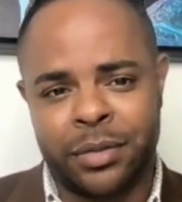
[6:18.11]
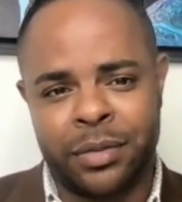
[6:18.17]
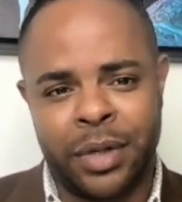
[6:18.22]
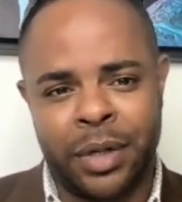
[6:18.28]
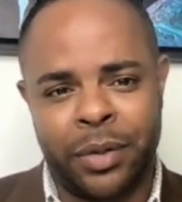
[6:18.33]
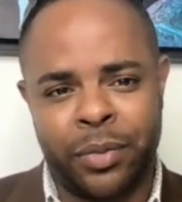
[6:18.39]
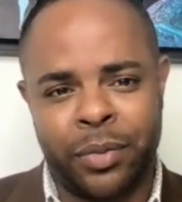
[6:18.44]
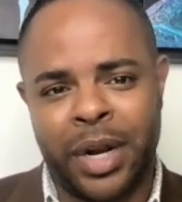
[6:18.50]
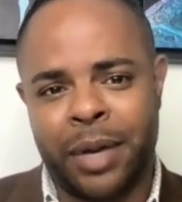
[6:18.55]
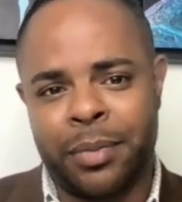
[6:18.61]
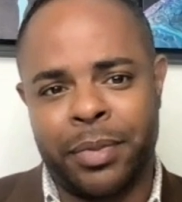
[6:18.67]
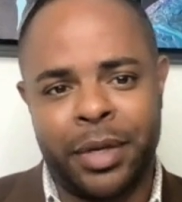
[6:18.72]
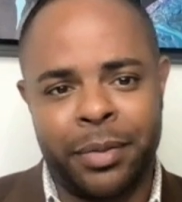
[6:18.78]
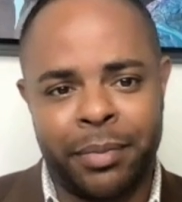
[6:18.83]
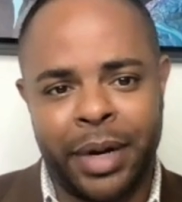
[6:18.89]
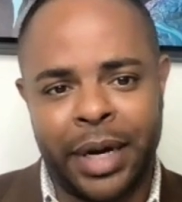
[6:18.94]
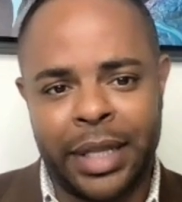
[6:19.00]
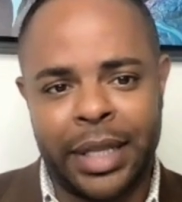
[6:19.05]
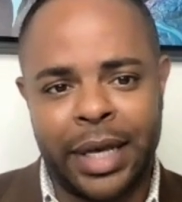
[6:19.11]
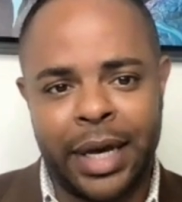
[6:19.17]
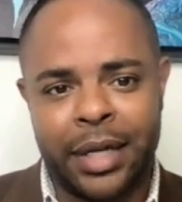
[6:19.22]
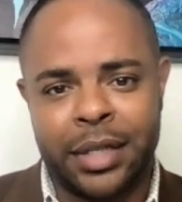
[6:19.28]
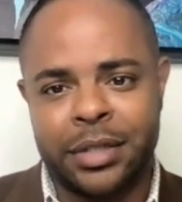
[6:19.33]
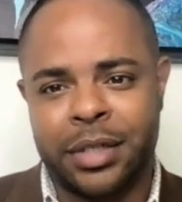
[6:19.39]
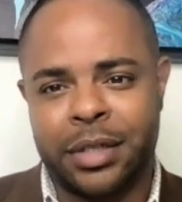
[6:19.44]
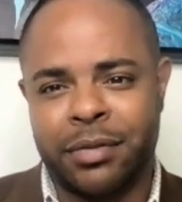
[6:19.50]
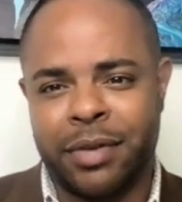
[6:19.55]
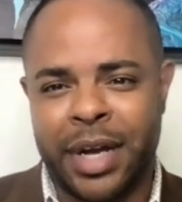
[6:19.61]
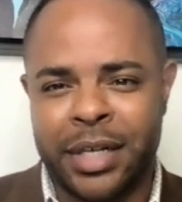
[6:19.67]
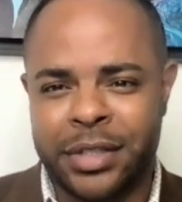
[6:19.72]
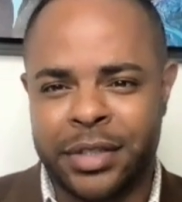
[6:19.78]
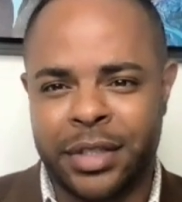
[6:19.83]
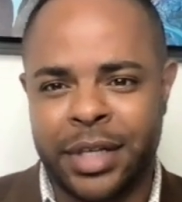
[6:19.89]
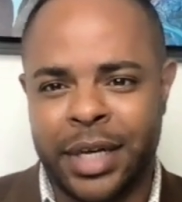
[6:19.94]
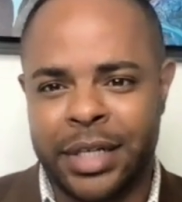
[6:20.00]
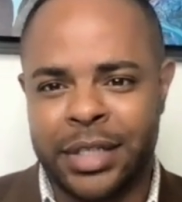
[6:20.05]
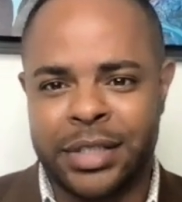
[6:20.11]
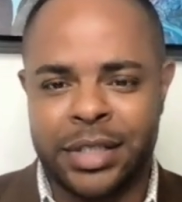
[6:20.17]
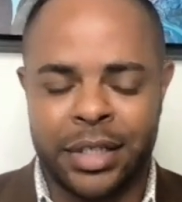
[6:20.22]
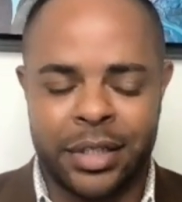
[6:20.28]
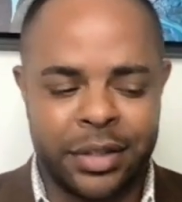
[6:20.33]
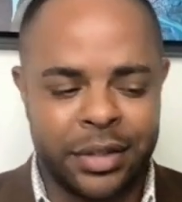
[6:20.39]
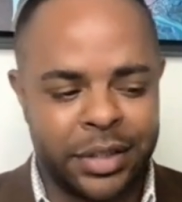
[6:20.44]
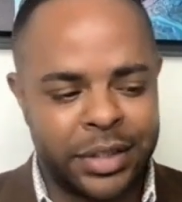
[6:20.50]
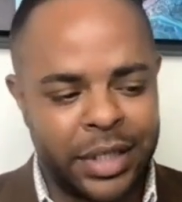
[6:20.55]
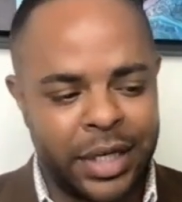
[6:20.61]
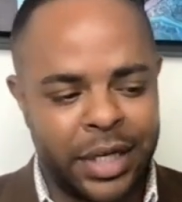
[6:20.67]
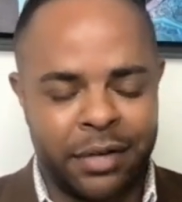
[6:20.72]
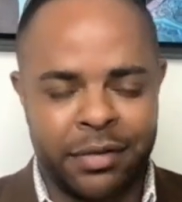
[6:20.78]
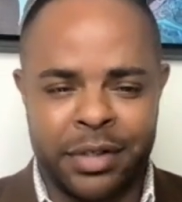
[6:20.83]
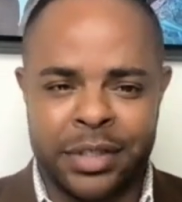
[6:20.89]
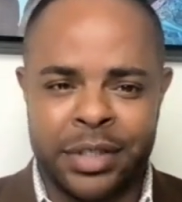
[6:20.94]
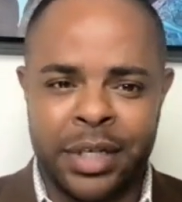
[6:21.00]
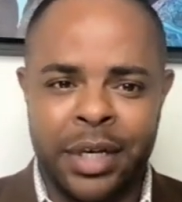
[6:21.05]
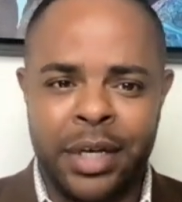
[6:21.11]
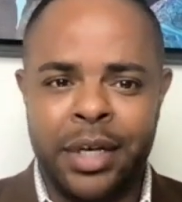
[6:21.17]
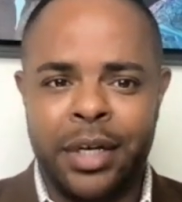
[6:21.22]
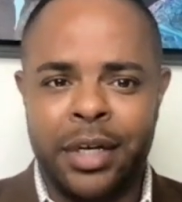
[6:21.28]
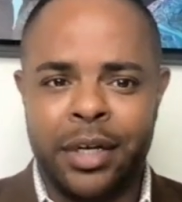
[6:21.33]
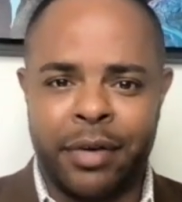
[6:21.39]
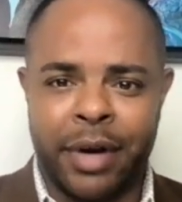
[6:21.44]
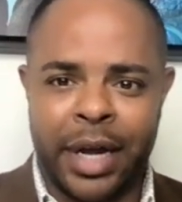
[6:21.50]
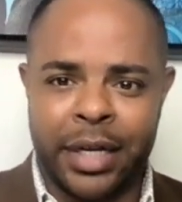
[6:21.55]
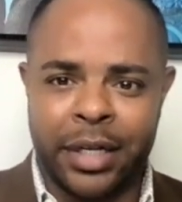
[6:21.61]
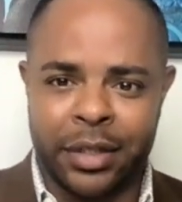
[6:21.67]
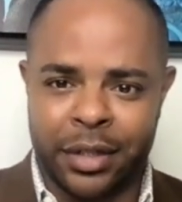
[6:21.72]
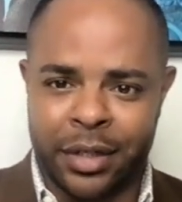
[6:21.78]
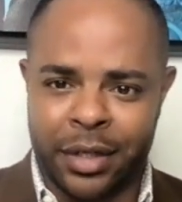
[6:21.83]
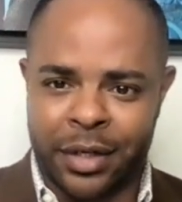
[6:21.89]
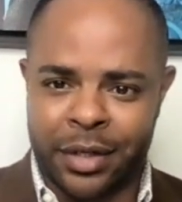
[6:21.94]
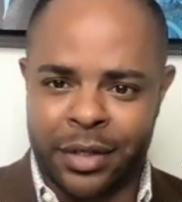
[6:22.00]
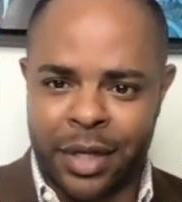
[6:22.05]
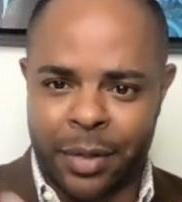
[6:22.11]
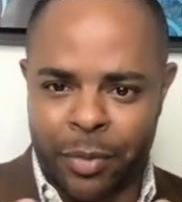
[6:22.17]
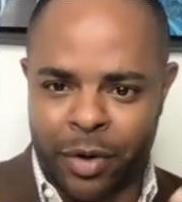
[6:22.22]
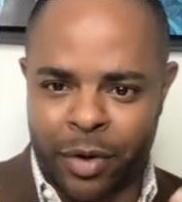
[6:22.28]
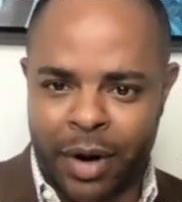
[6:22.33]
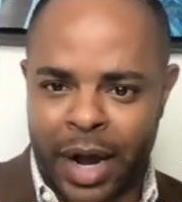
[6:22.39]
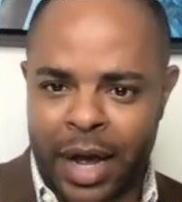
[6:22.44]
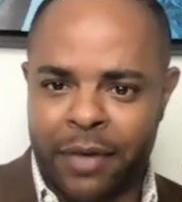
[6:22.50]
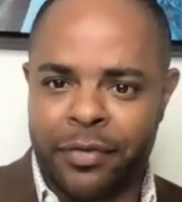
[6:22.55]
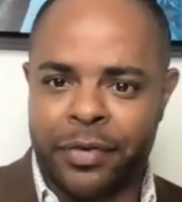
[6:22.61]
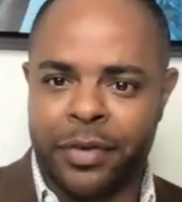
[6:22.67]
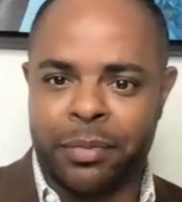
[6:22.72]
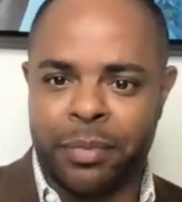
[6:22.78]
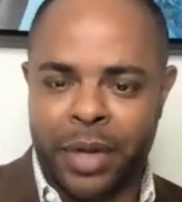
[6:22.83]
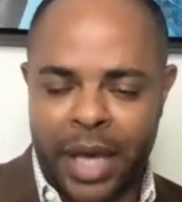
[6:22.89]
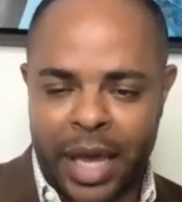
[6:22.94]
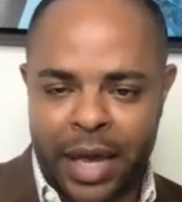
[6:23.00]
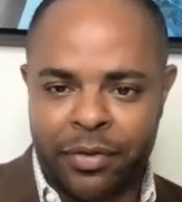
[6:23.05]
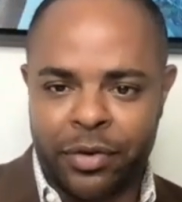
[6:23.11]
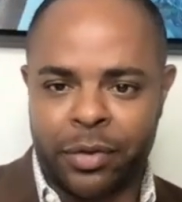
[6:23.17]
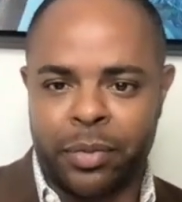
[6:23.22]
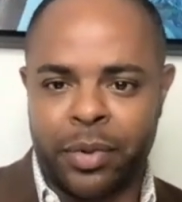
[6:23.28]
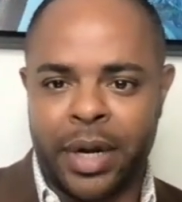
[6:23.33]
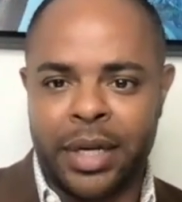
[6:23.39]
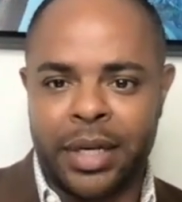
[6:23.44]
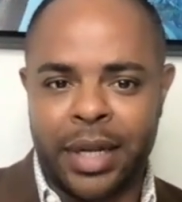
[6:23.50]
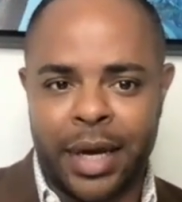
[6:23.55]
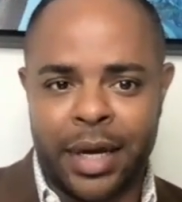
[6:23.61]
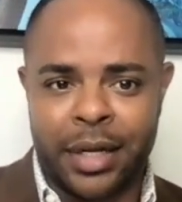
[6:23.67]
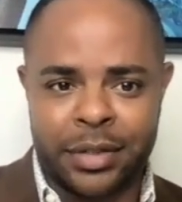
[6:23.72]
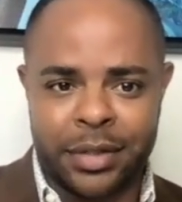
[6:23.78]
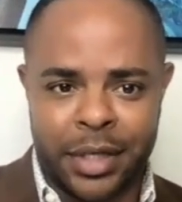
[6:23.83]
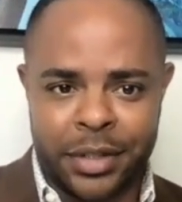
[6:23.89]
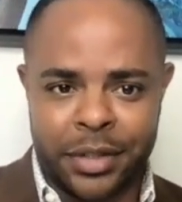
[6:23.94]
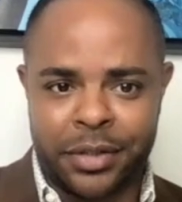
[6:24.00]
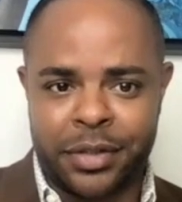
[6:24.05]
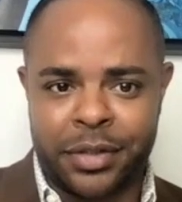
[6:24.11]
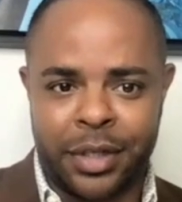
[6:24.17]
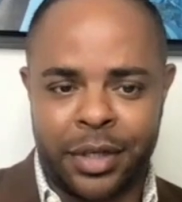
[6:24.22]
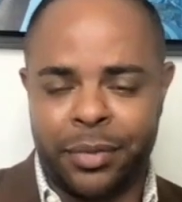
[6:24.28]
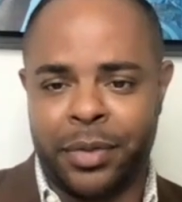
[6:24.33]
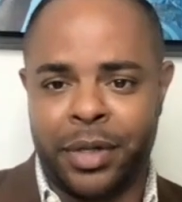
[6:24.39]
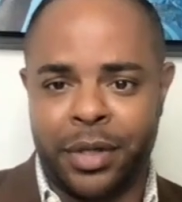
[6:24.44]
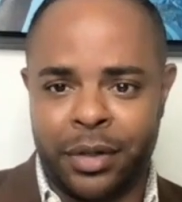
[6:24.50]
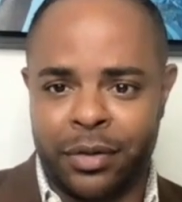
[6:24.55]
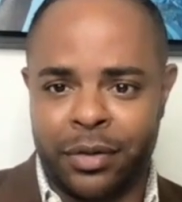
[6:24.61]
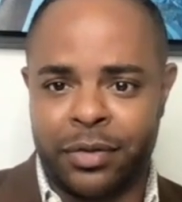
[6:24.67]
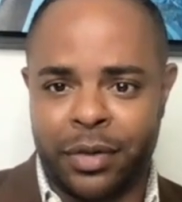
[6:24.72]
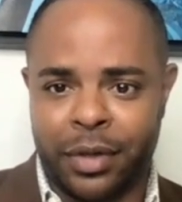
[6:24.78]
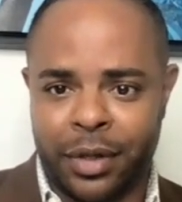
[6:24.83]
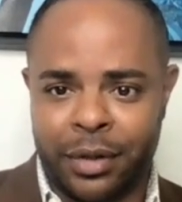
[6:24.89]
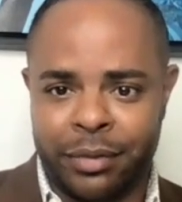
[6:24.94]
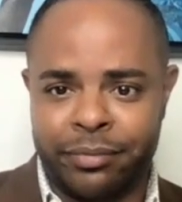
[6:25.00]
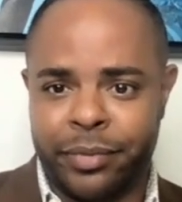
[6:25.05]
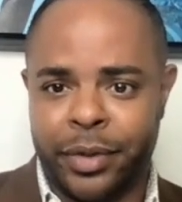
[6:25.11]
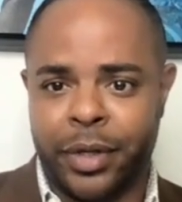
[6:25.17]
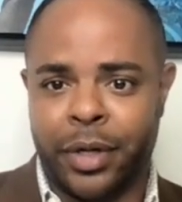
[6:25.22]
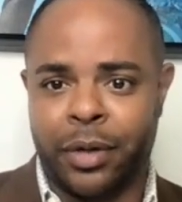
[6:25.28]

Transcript: And what I mean by that is that a rational data signal is kind of this granular demographic behavioral breakdown. So as you see me, you see,